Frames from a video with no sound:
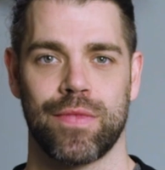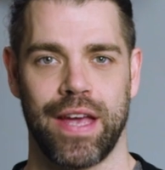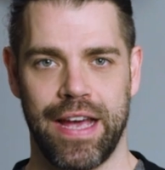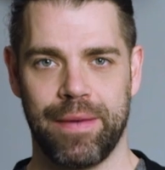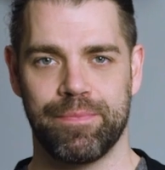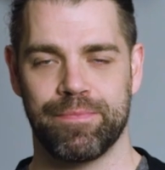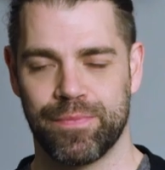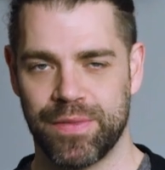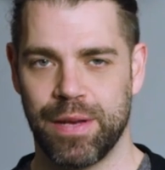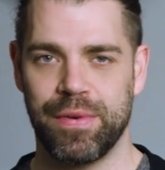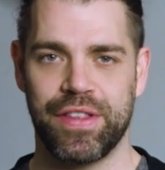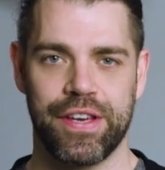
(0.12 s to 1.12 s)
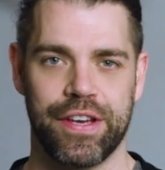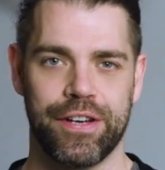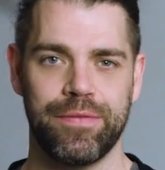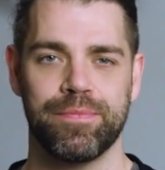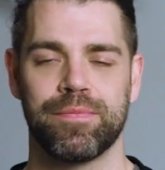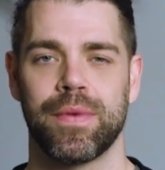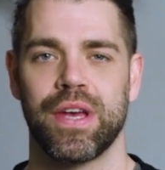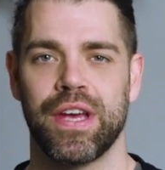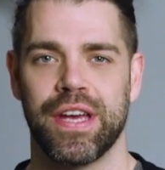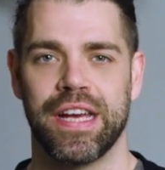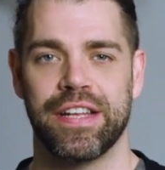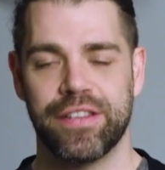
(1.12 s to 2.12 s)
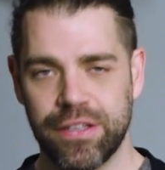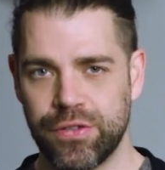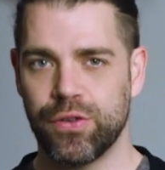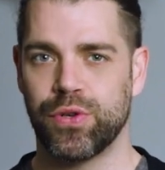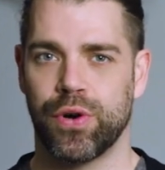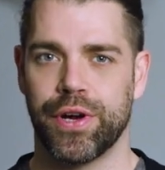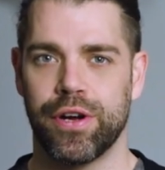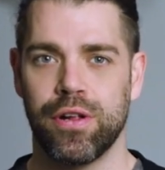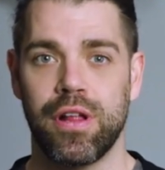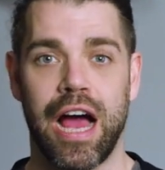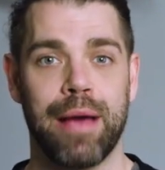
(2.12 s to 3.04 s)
Hey, Timothy here. In this tutorial,